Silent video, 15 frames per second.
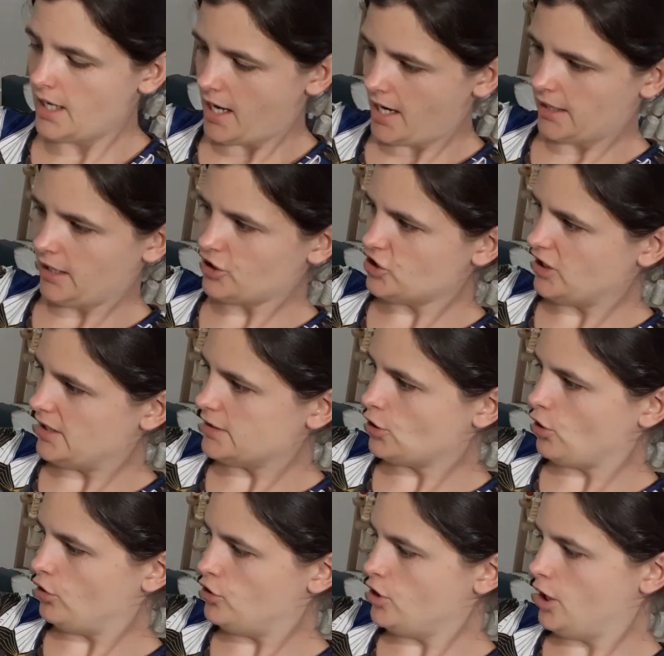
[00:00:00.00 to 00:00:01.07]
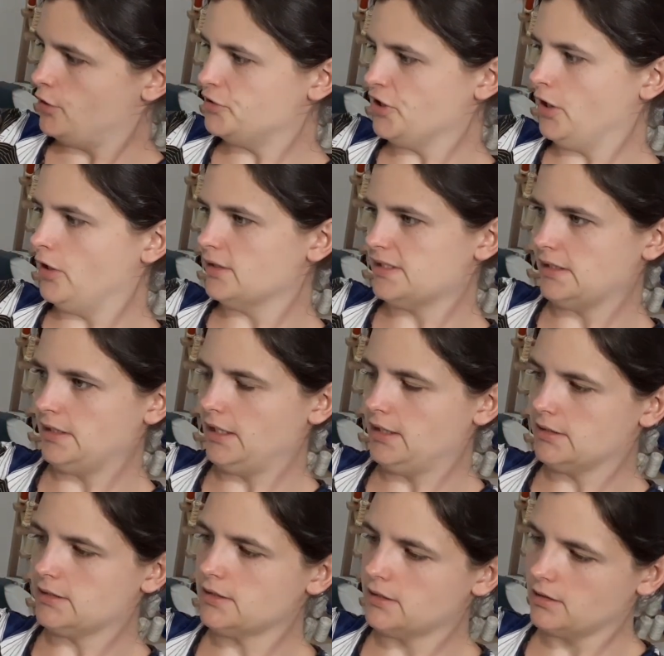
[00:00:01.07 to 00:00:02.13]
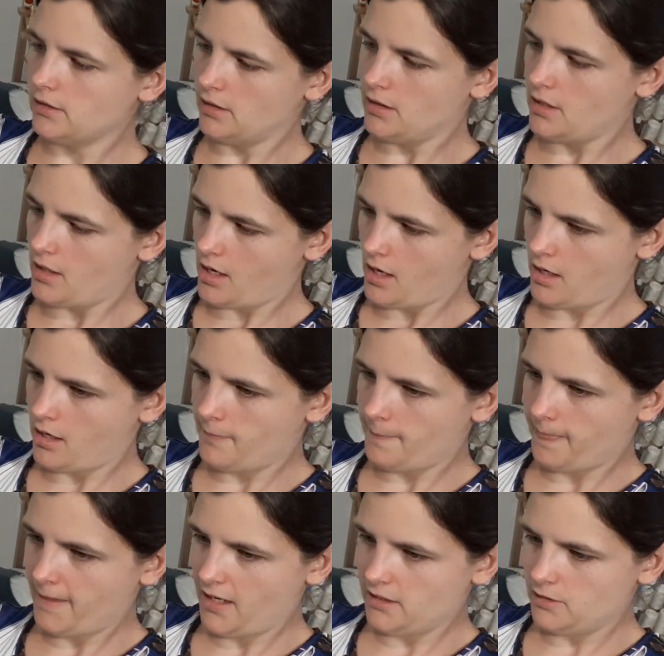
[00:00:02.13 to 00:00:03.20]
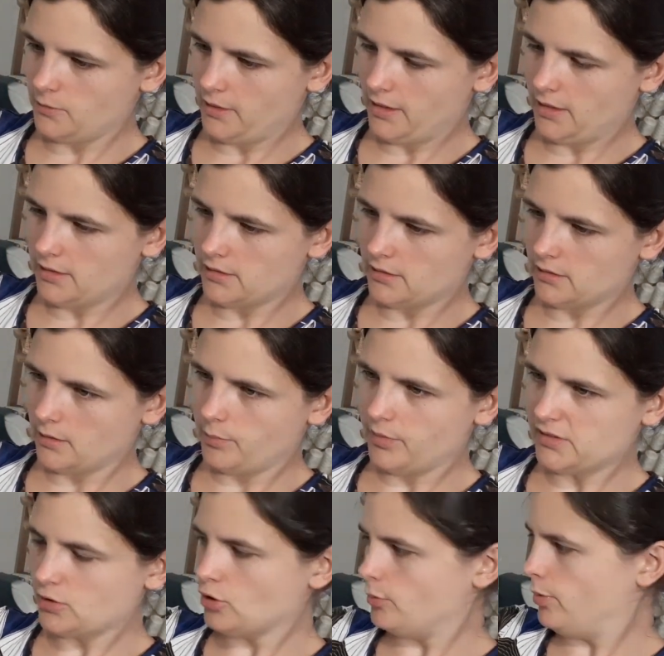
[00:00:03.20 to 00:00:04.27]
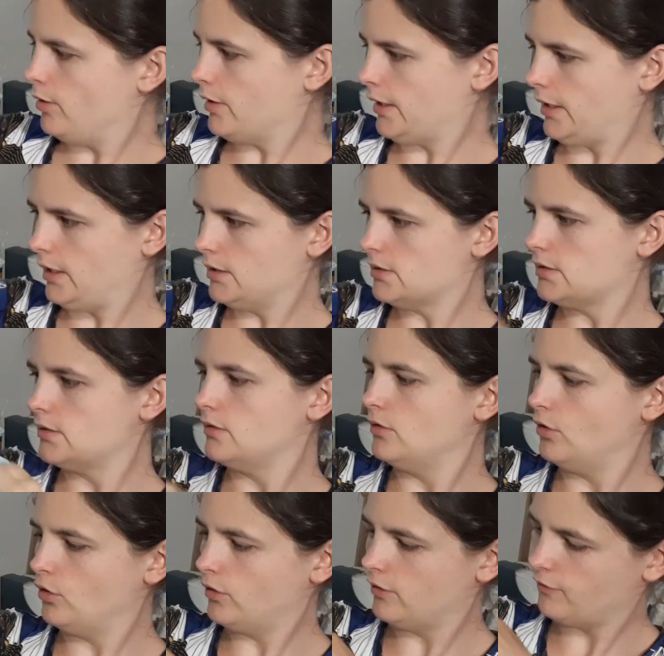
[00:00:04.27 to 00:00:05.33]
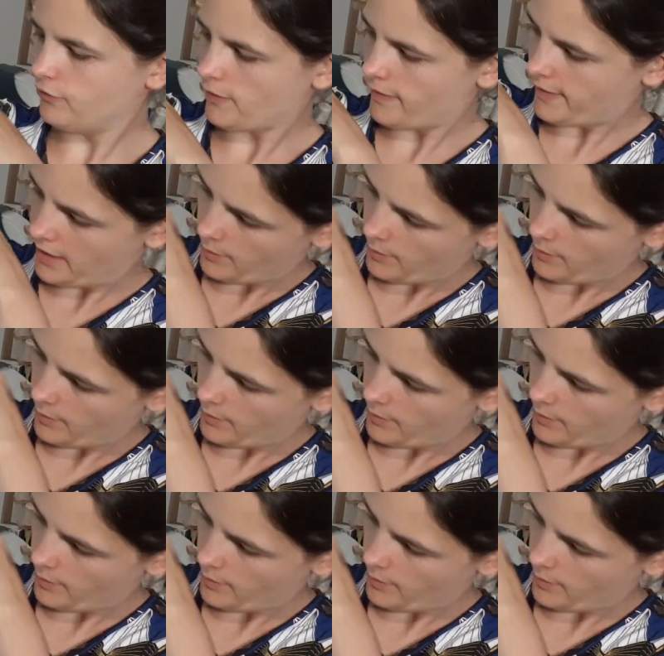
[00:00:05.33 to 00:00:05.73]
And actually it's got no darts in it anywhere. It's got a pocket on the front there,